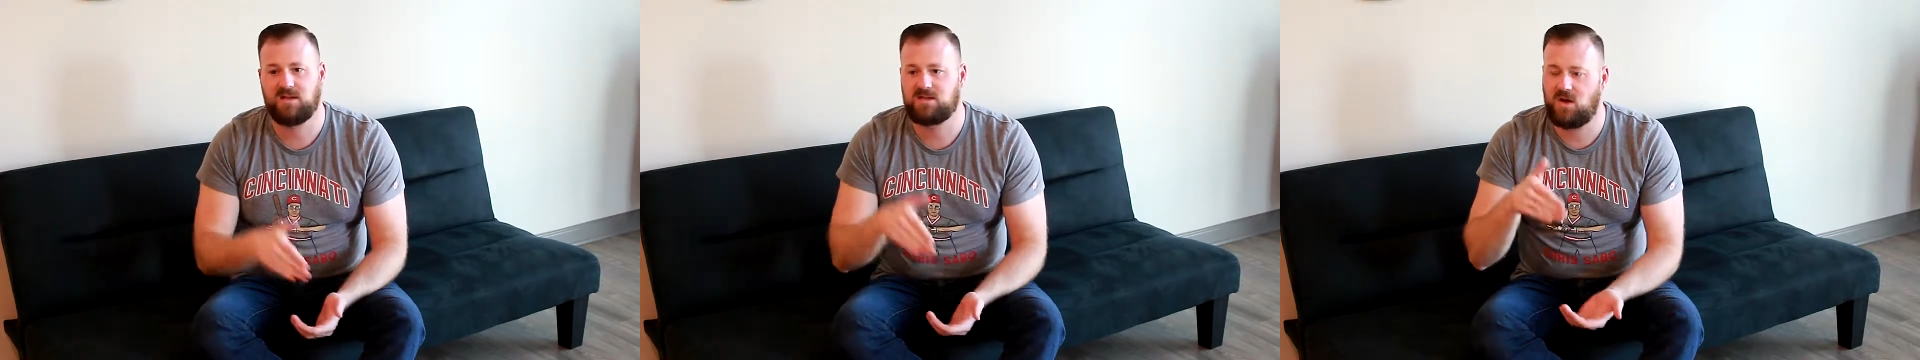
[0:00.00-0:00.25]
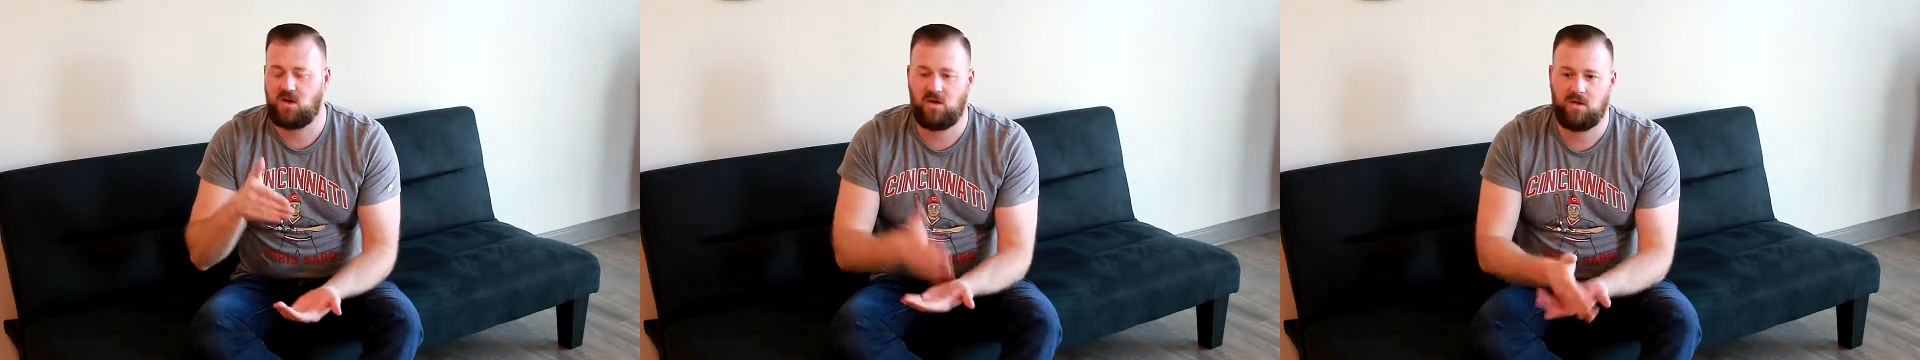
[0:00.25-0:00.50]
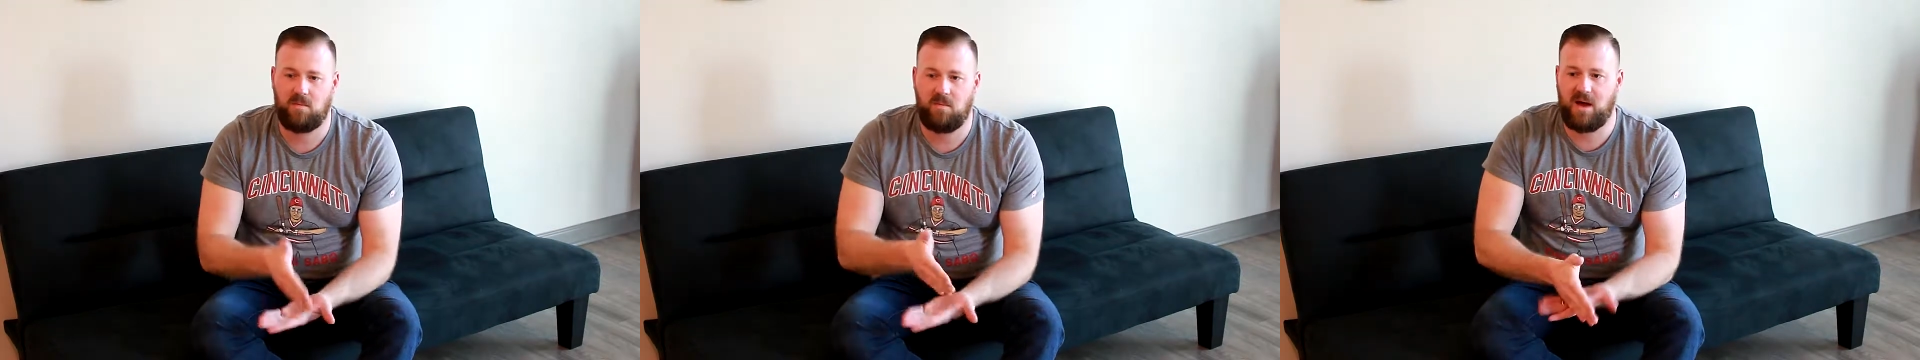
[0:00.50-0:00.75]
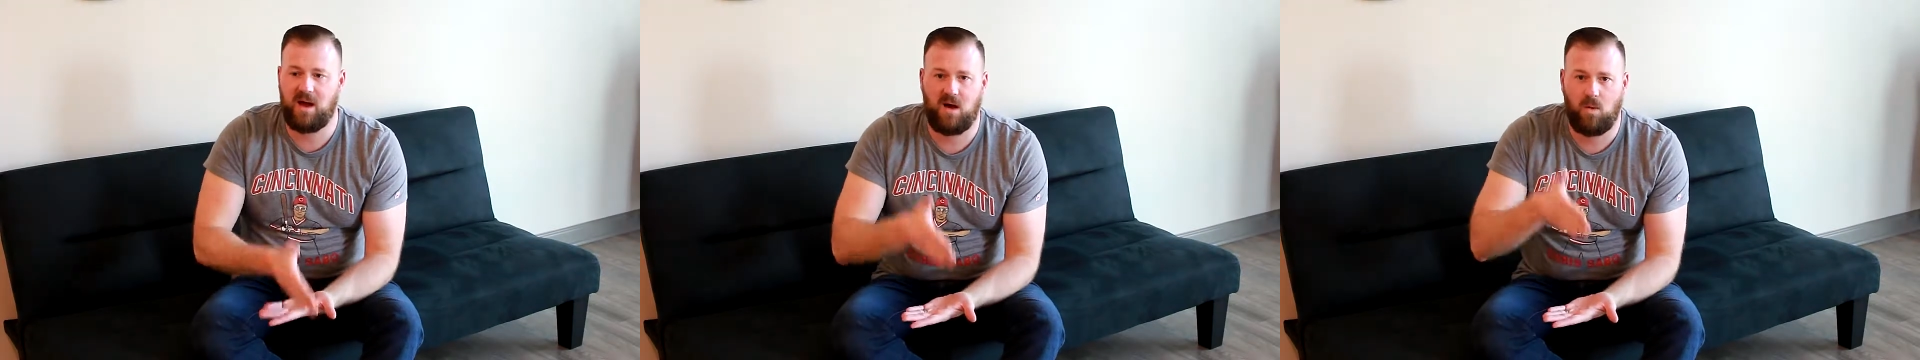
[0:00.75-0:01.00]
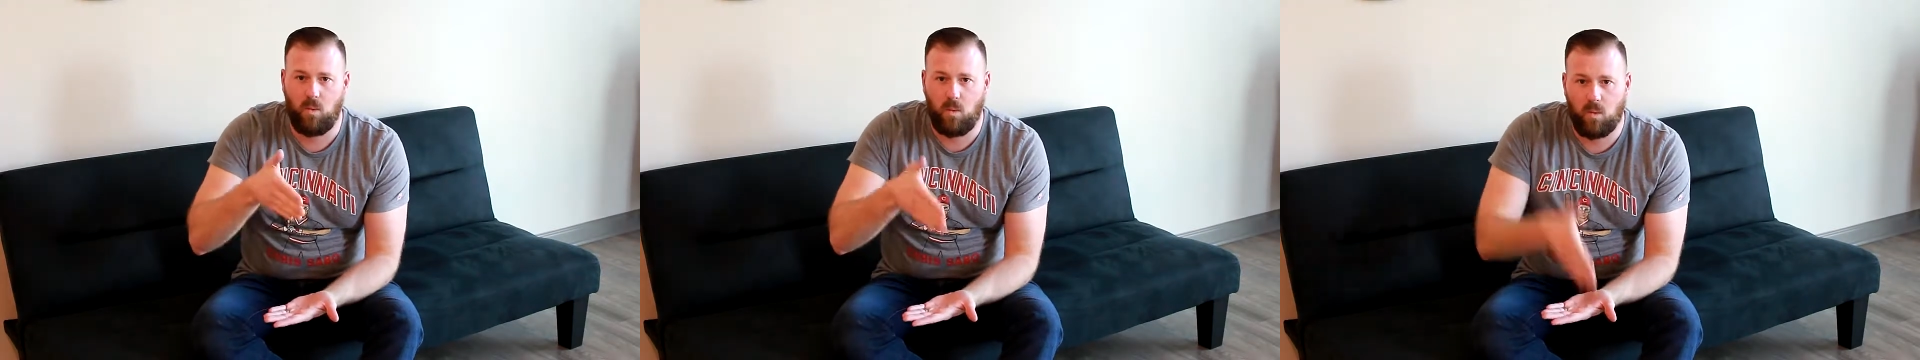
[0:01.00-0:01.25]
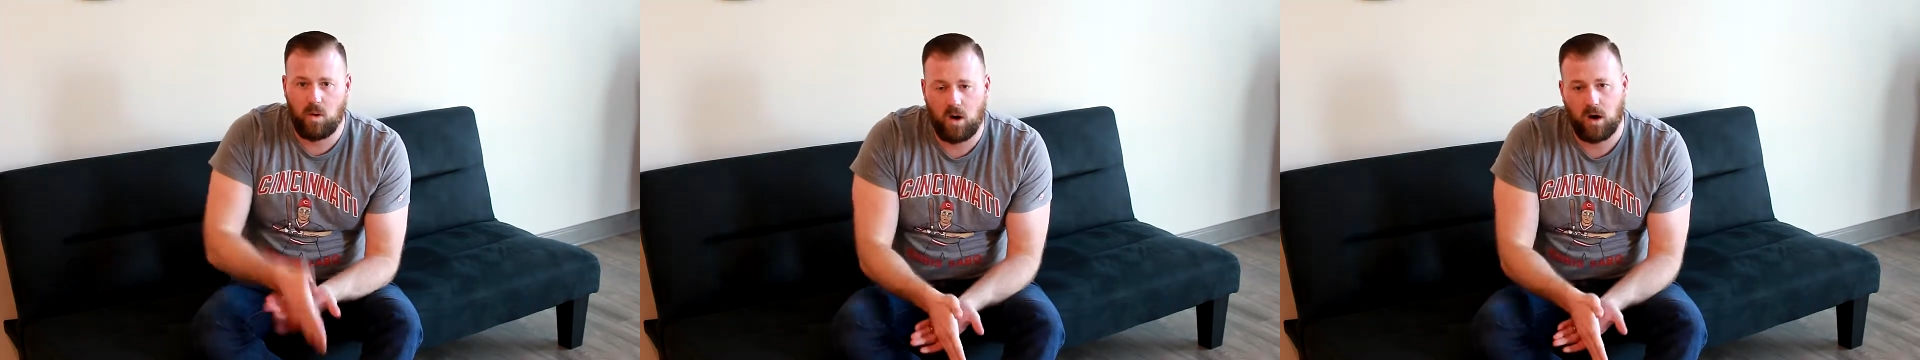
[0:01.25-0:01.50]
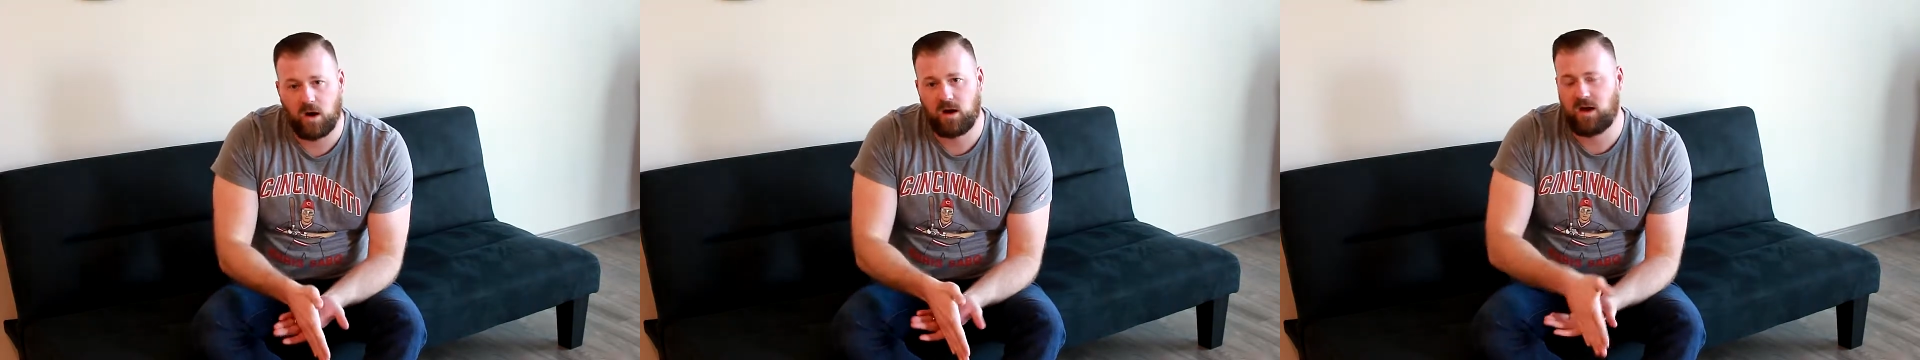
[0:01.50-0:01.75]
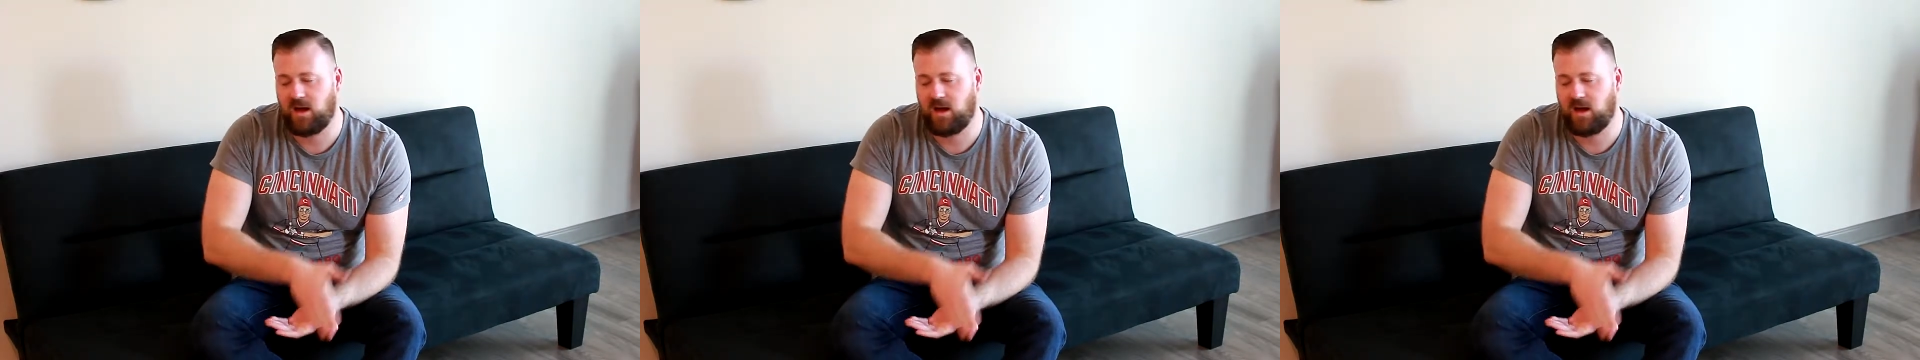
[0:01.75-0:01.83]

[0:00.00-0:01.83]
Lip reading: It's all about work.